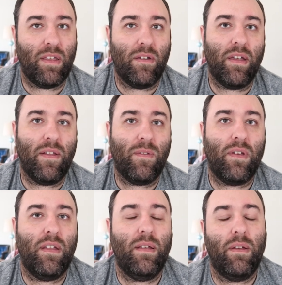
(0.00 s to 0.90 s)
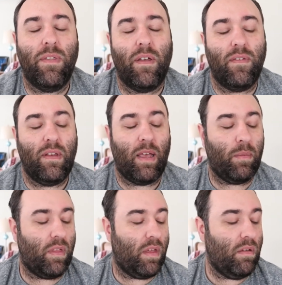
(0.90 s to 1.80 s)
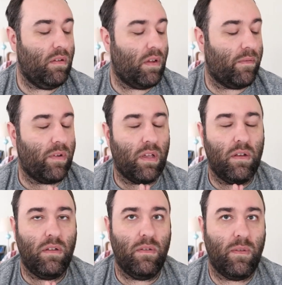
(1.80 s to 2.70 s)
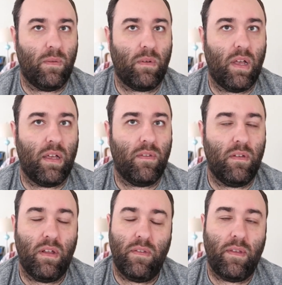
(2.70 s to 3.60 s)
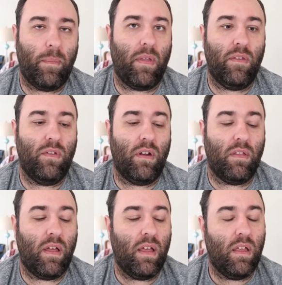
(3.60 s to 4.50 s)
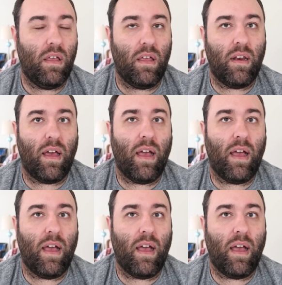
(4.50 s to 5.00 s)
Do you agree, disagree? Tell me your thoughts down below. Don't forget to subscribe because it does help out the channel a lot. And